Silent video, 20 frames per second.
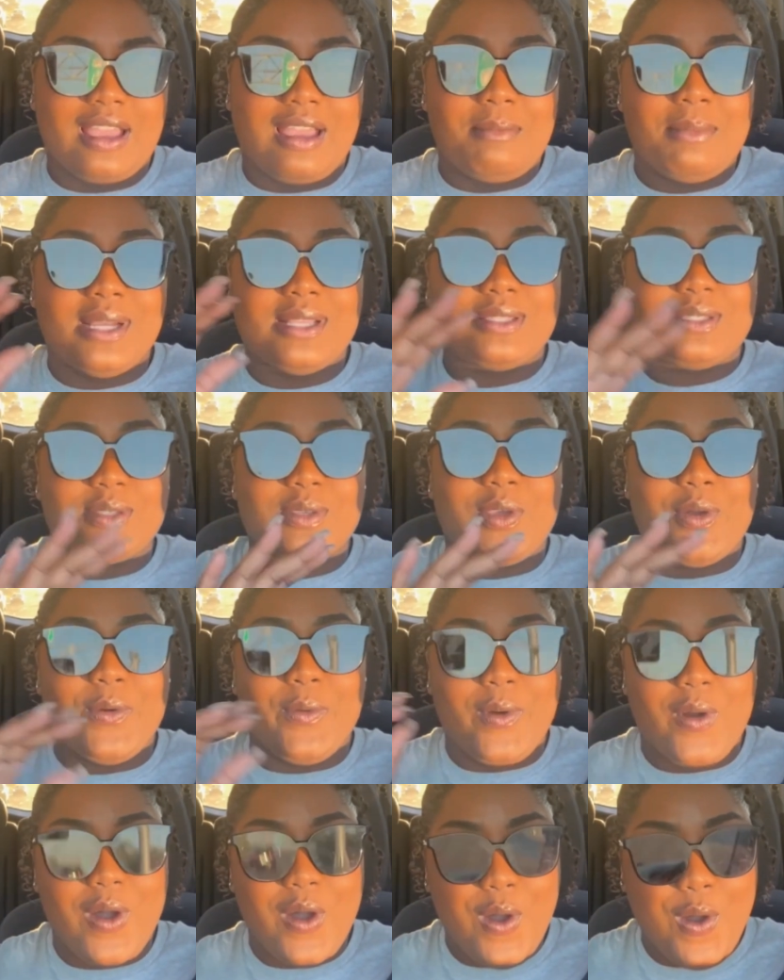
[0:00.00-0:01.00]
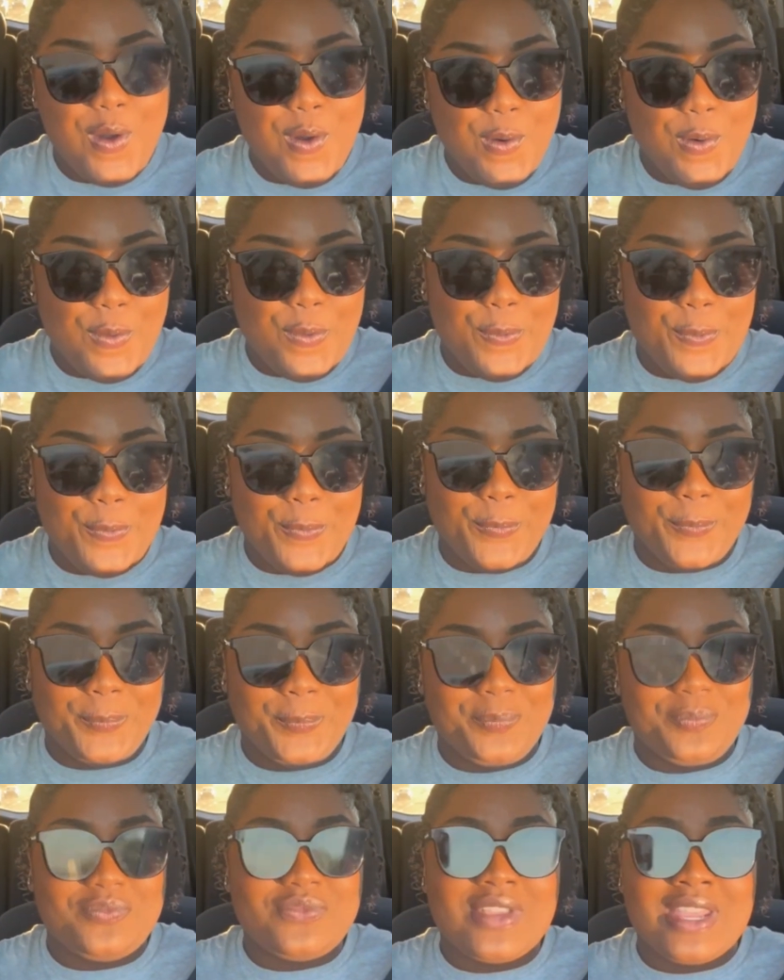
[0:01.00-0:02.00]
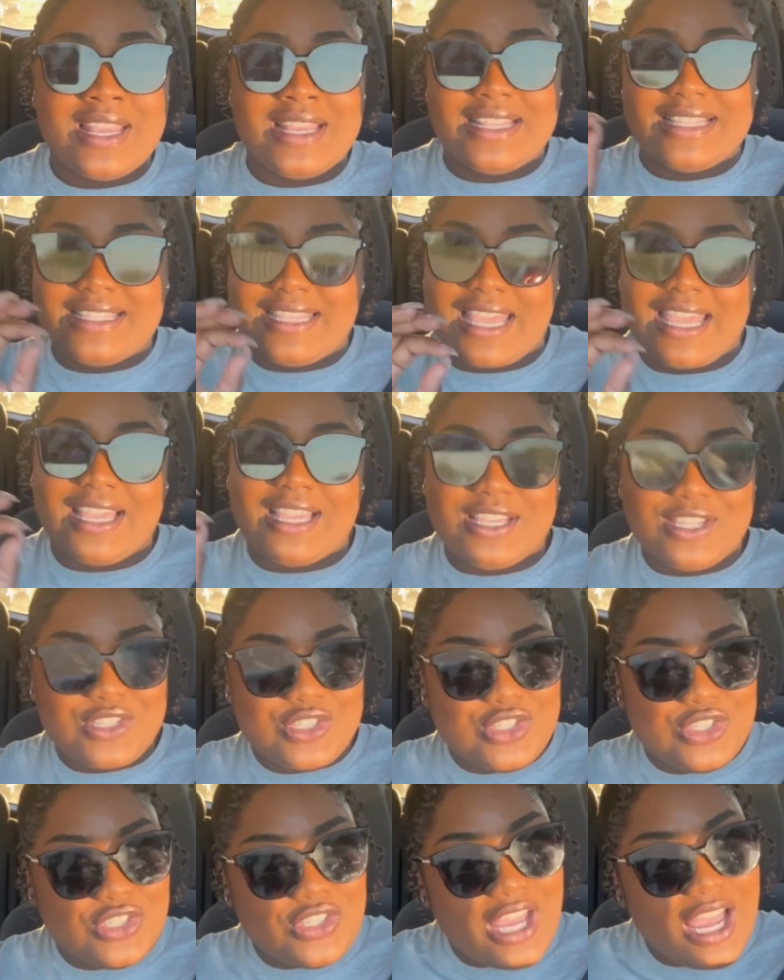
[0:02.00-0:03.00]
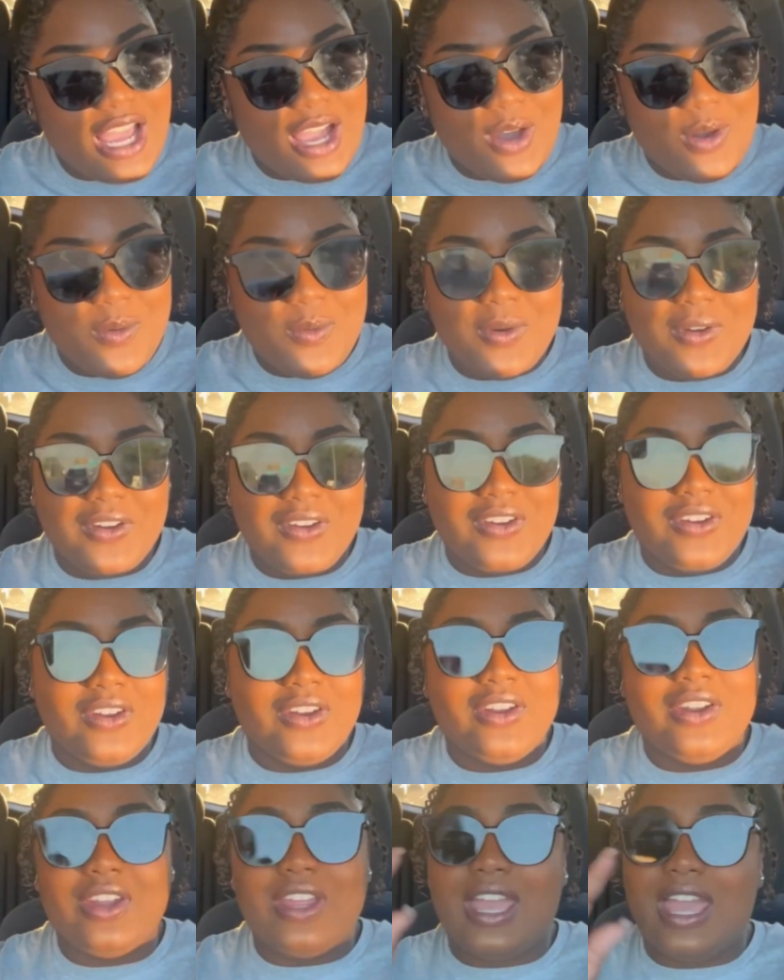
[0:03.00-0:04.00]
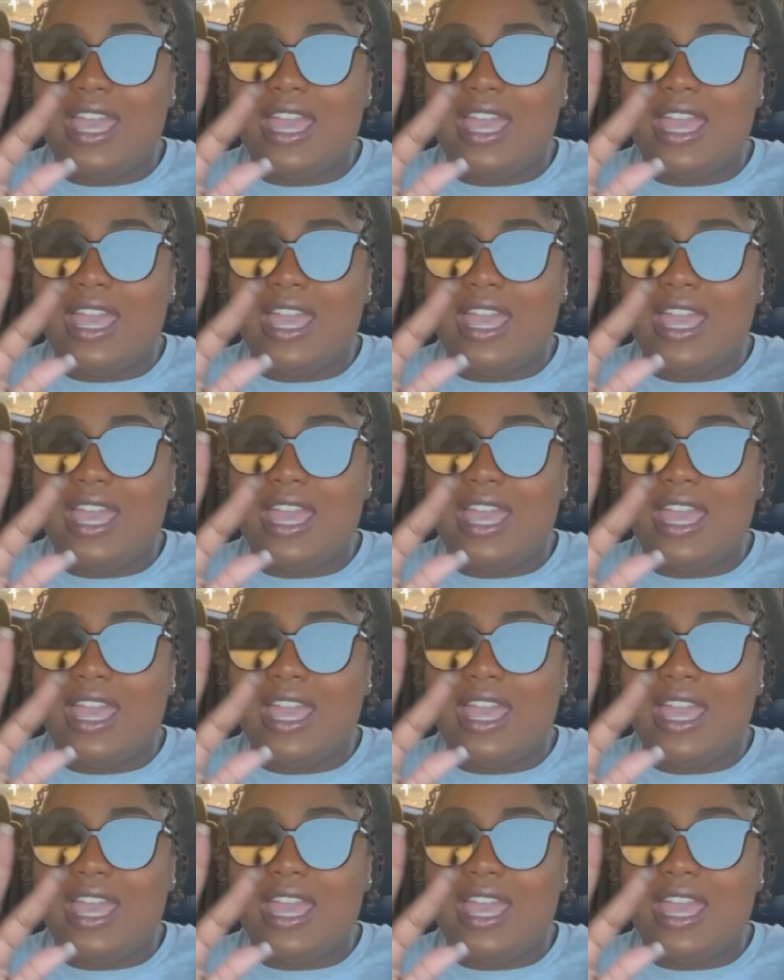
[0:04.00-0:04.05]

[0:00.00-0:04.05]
I'm about to go home, take a shower,